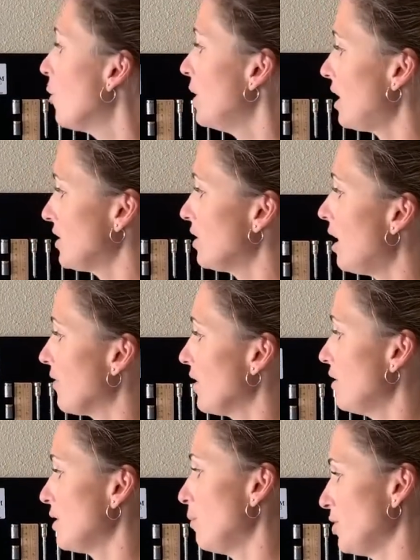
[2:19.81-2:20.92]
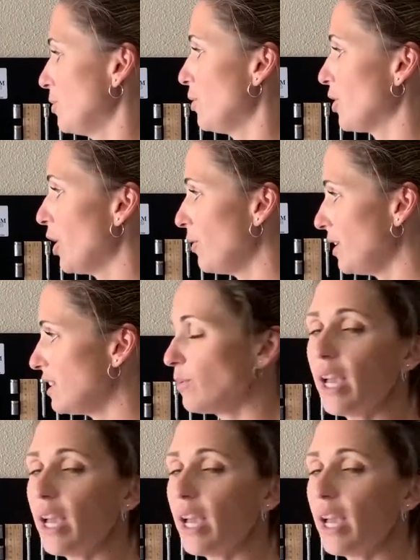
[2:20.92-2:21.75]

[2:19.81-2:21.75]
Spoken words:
We also offer those in multiple coatings.